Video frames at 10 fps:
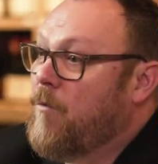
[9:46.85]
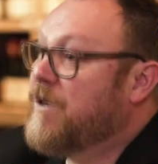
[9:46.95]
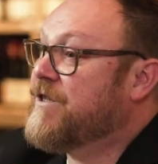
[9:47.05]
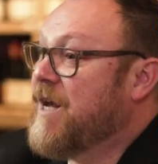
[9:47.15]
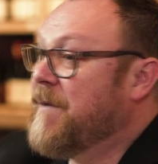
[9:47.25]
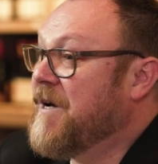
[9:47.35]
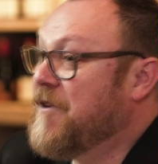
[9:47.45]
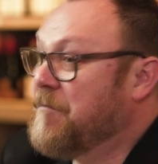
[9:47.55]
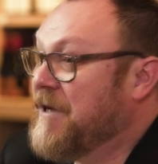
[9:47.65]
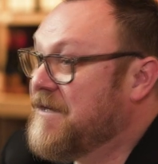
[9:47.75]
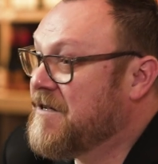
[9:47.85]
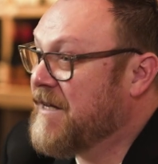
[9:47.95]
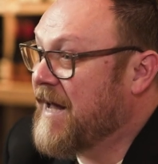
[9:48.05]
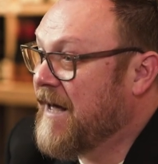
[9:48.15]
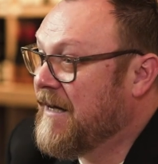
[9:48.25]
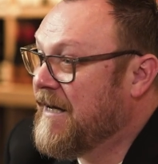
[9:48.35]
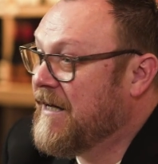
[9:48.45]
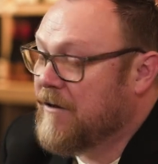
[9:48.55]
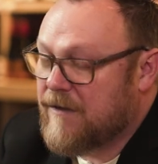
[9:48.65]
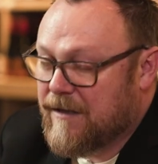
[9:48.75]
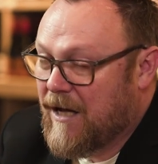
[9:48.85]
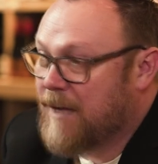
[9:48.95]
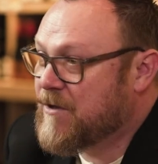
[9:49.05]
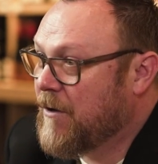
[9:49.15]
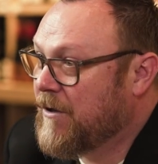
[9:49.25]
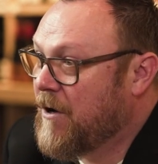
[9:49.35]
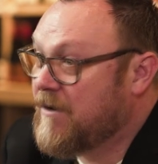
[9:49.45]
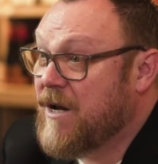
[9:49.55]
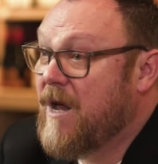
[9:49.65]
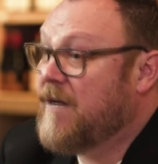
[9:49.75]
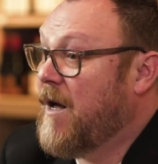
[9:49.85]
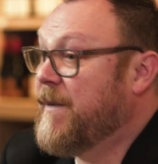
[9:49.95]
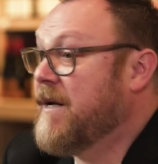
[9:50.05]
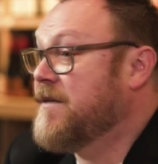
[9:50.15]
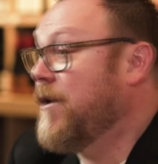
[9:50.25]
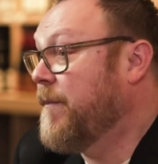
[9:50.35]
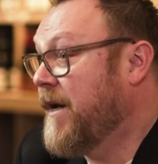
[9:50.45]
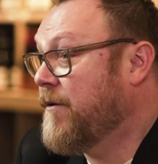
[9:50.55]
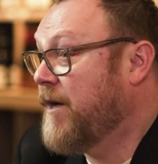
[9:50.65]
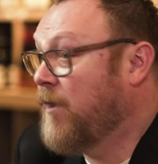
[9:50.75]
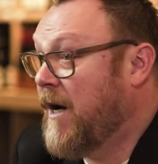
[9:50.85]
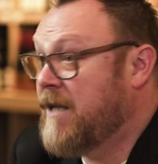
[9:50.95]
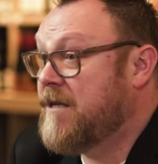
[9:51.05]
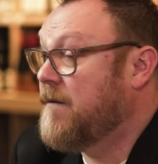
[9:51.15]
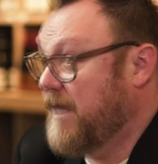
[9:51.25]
we're skipping other places like Adelaide Hills and Limestone Coast, not because they don't make great wines,